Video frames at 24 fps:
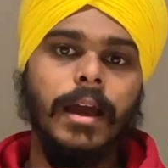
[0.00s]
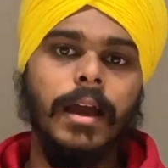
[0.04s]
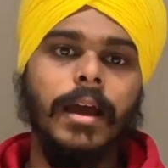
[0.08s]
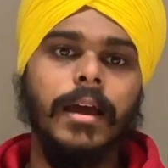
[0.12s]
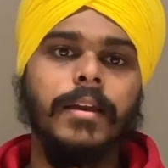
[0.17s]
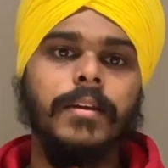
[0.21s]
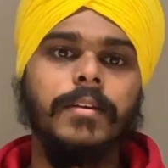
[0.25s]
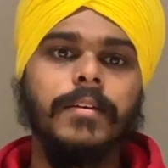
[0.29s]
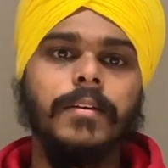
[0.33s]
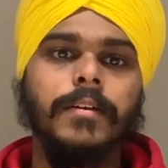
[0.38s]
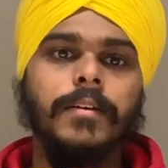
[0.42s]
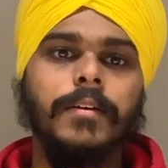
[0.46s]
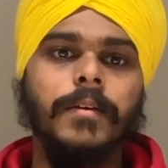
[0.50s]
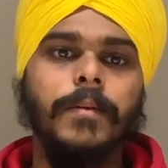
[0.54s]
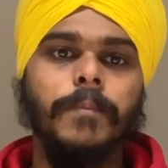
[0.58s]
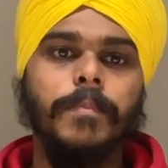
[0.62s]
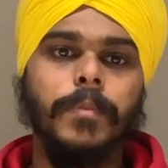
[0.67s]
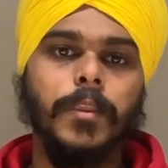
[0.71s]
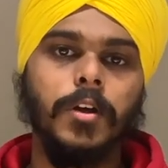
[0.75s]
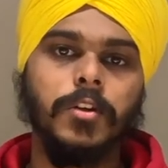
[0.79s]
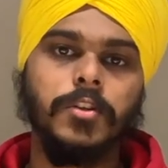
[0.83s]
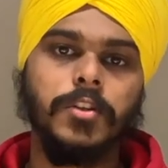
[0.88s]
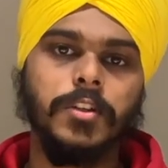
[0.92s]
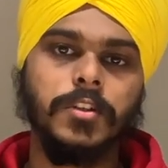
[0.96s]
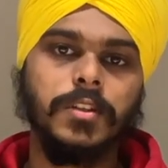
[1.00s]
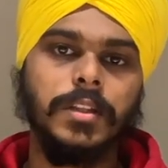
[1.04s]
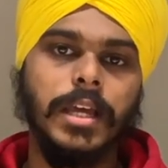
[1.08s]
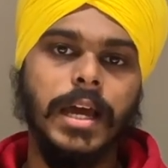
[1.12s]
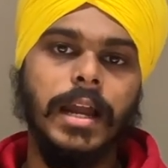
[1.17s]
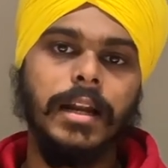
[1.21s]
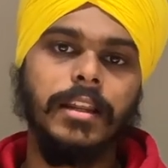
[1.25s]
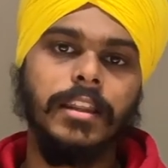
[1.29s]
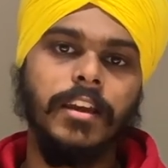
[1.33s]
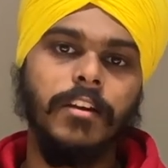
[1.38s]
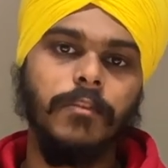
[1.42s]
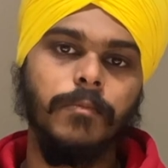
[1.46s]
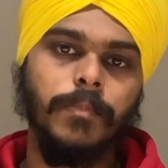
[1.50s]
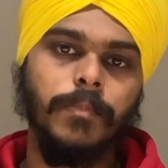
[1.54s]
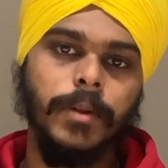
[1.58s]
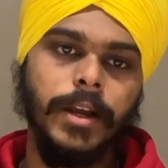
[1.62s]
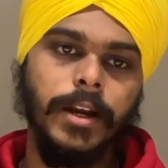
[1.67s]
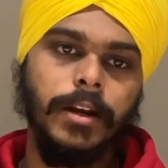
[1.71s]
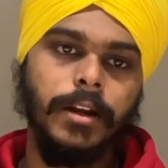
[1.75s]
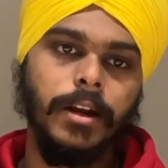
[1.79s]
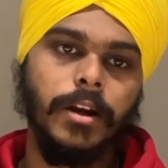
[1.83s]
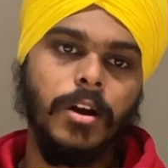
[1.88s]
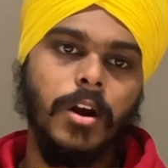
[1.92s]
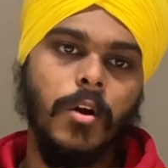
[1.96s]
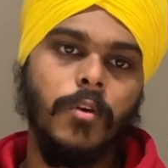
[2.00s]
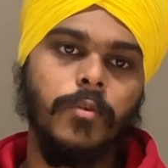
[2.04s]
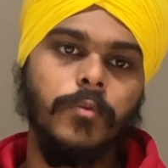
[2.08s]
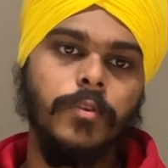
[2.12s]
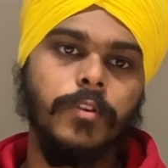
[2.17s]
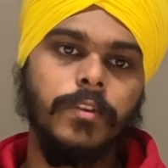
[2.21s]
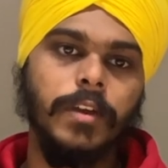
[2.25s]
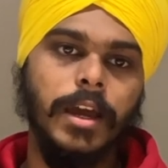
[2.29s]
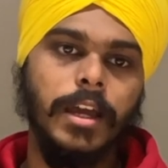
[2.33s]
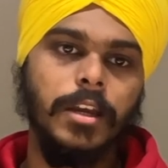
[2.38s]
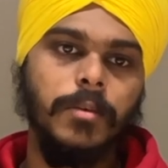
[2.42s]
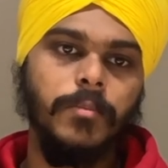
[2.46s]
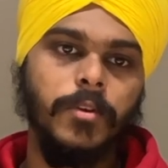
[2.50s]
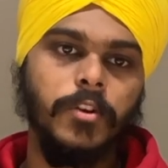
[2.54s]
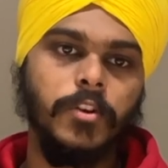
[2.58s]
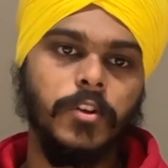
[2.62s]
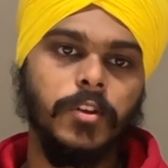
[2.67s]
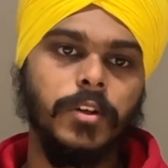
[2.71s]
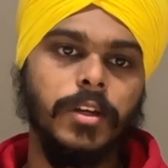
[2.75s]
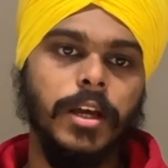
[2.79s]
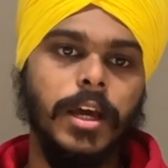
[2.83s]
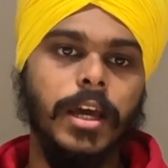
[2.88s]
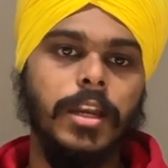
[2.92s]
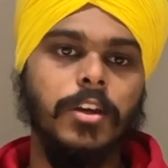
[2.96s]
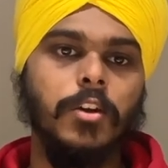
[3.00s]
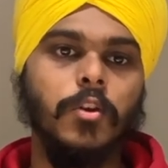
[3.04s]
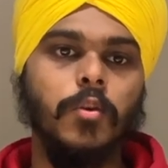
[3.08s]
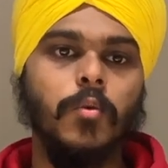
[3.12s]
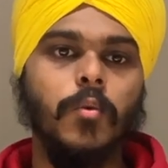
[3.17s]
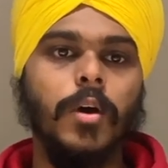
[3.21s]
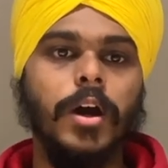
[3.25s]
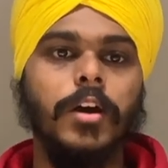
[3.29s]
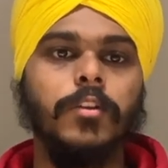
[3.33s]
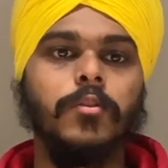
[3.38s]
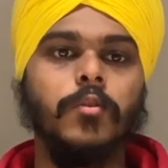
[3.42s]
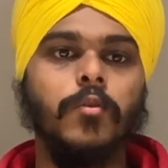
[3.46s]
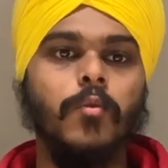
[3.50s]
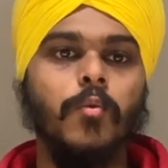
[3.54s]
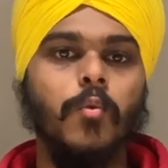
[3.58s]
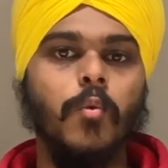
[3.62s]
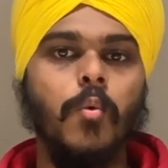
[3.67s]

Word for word: And not just that, they have played around with animation and UI